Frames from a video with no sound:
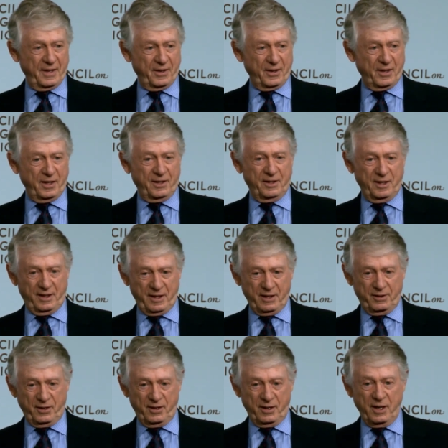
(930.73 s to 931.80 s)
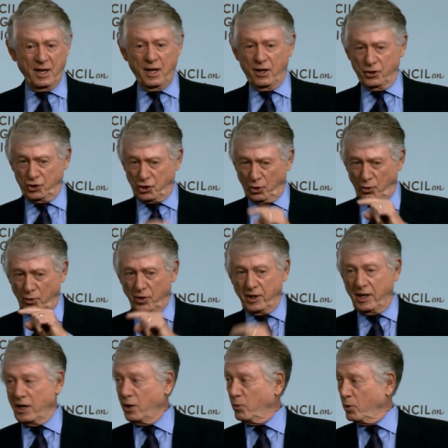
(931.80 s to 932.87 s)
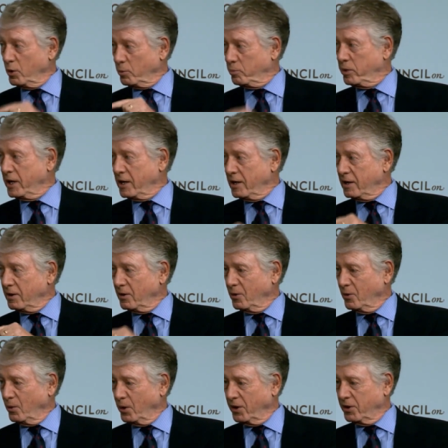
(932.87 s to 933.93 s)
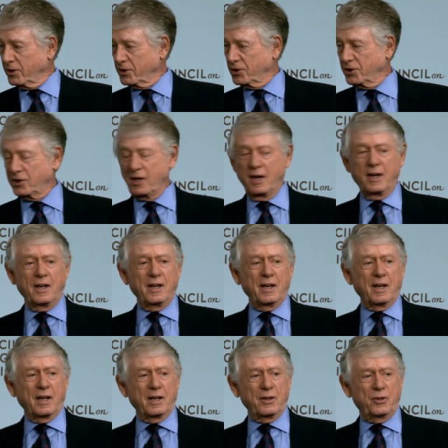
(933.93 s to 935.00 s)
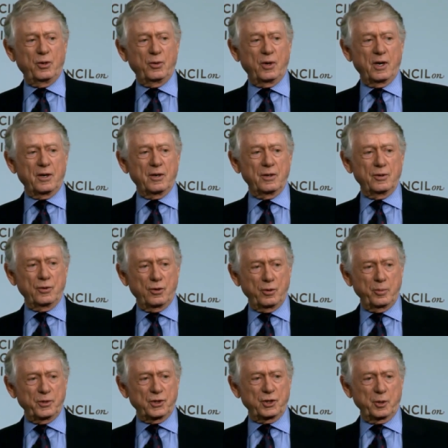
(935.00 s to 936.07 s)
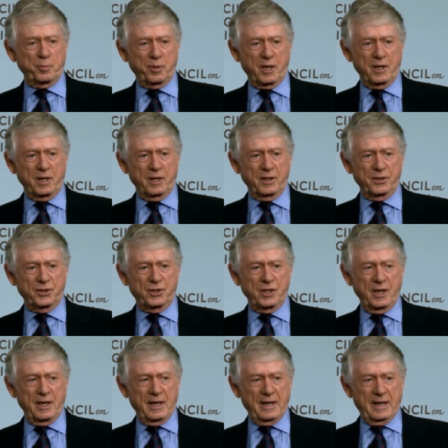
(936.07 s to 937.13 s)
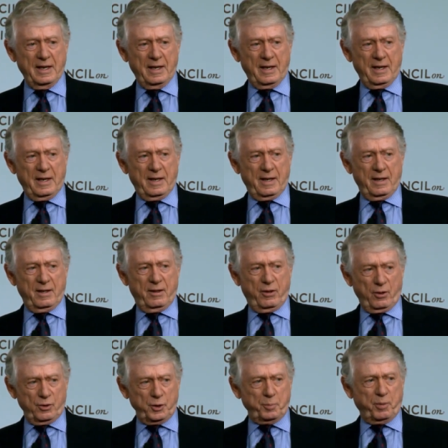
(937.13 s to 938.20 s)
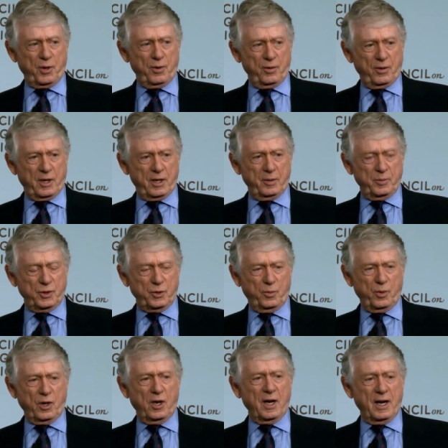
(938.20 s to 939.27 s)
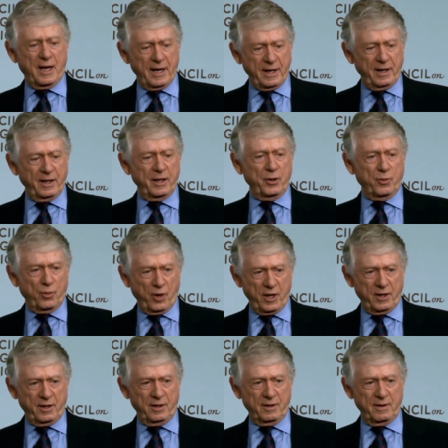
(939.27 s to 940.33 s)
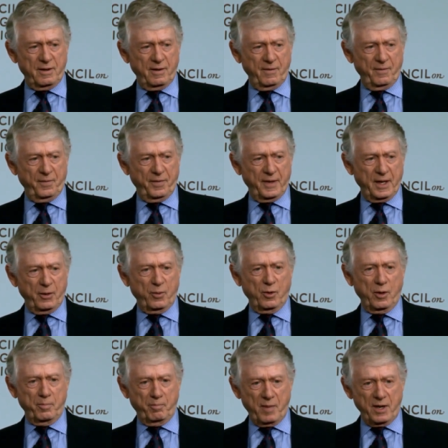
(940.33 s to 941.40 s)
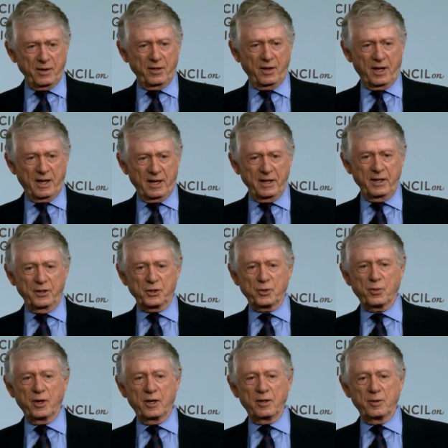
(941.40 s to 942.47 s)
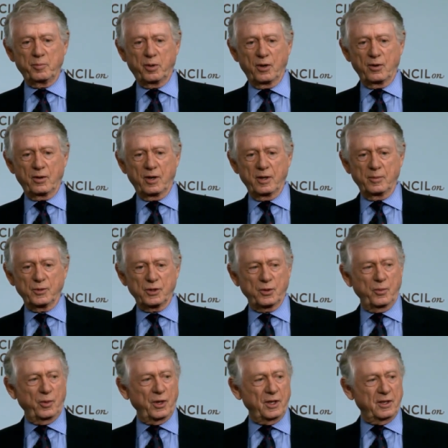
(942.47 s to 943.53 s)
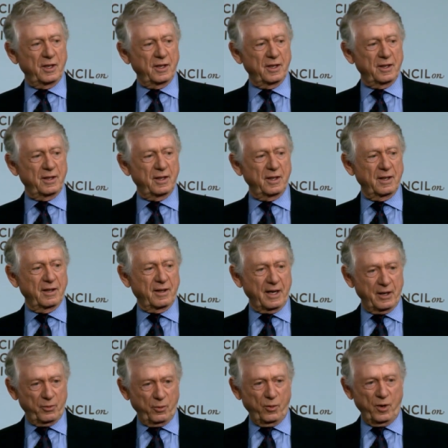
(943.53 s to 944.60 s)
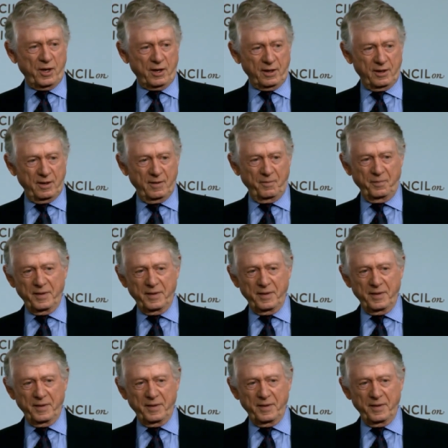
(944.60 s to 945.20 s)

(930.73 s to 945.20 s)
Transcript: right, to get there, so that he would be with us. And to our enormous surprise, those programs were highly rated. They were among the highest rated programs that we did that week.